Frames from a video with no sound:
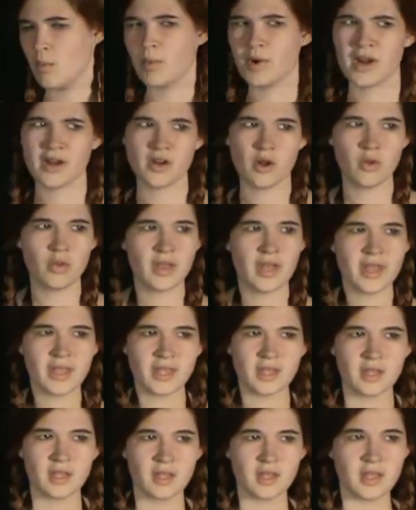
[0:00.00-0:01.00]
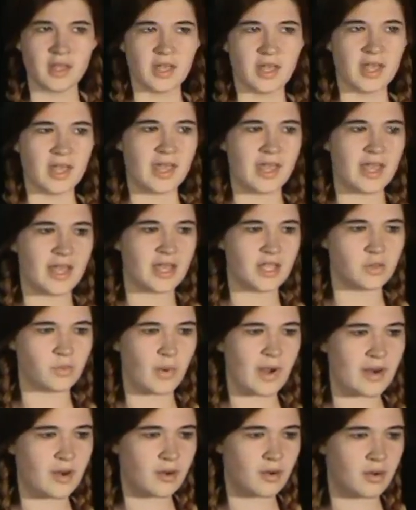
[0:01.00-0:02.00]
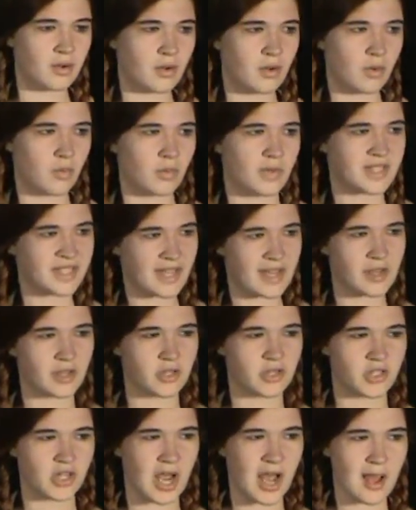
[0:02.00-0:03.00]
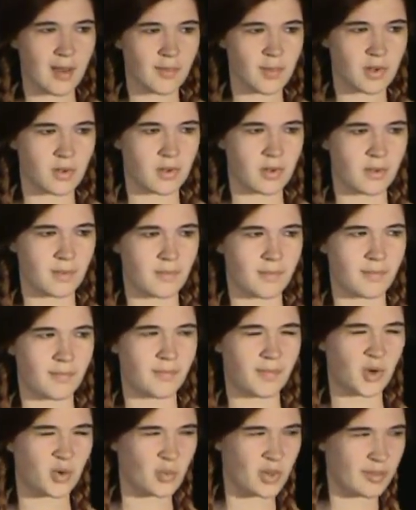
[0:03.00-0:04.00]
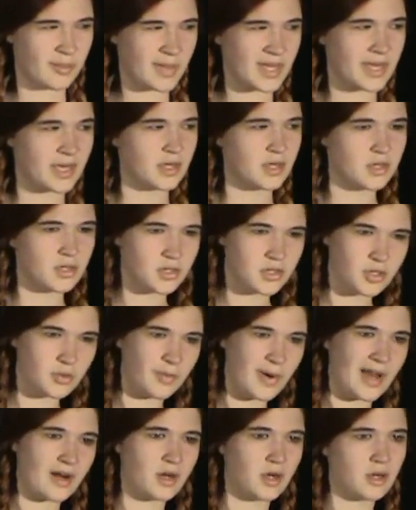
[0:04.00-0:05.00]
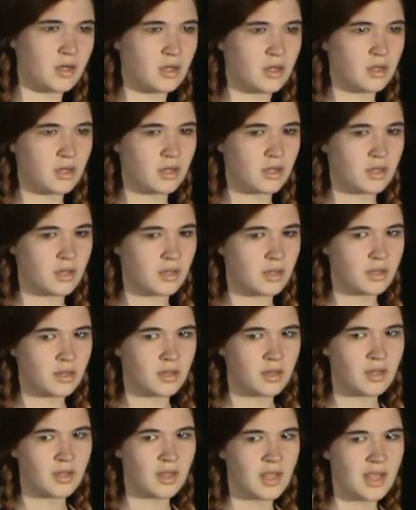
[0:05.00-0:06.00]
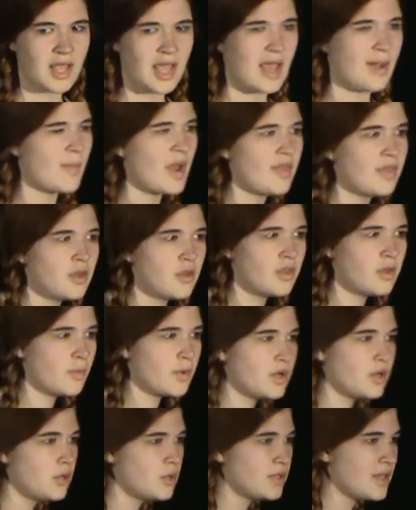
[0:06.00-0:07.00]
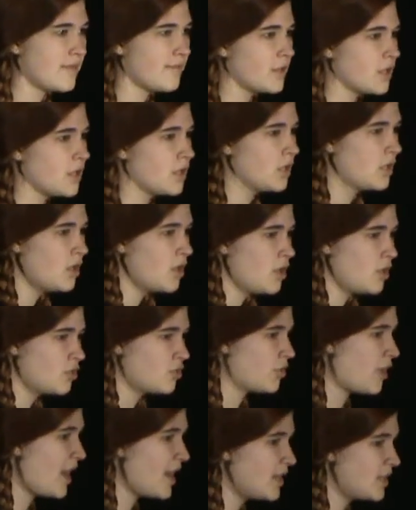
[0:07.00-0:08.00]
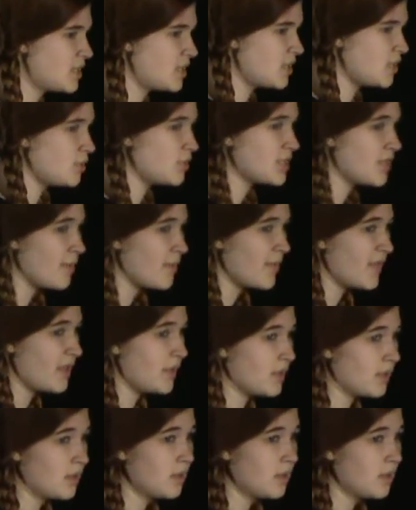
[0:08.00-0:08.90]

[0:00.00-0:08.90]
What I don't like is when we say good job, but we mean do better. Am I the only one who's ever tried to do something,